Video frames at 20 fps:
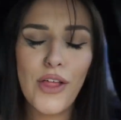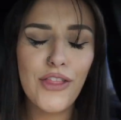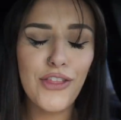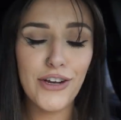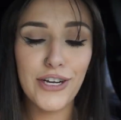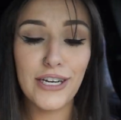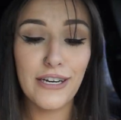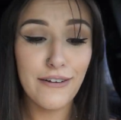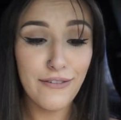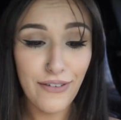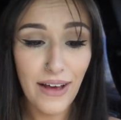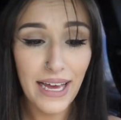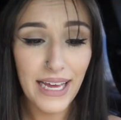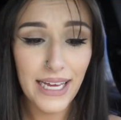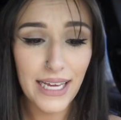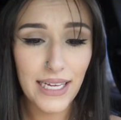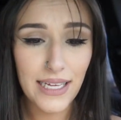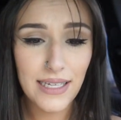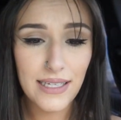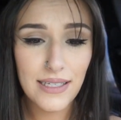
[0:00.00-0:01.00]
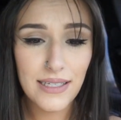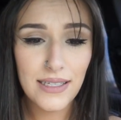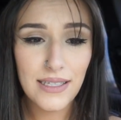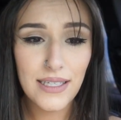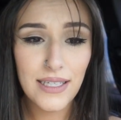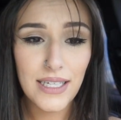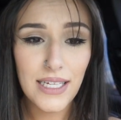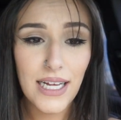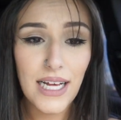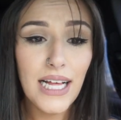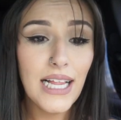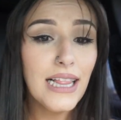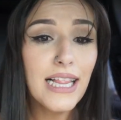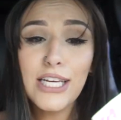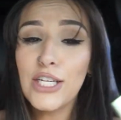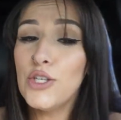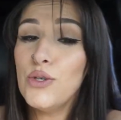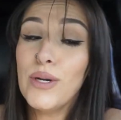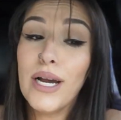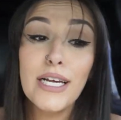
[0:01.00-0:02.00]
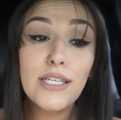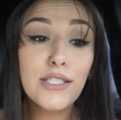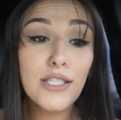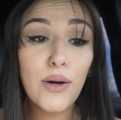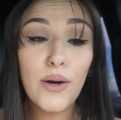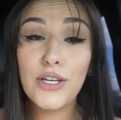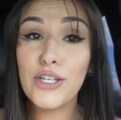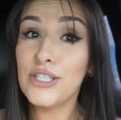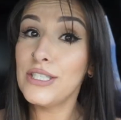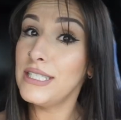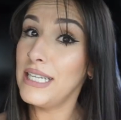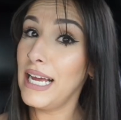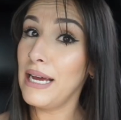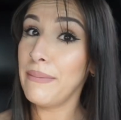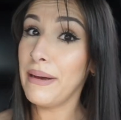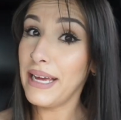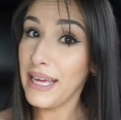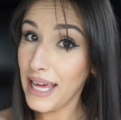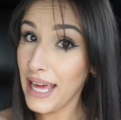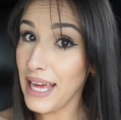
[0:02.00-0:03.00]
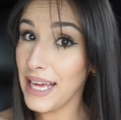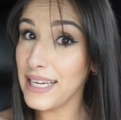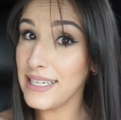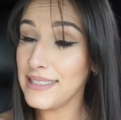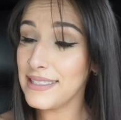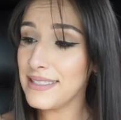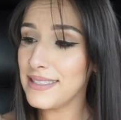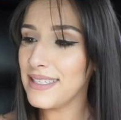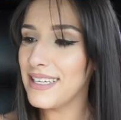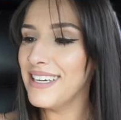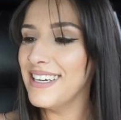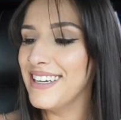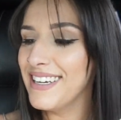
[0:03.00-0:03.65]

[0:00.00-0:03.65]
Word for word: that they're gonna fight. Like, you guys don't understand my kids.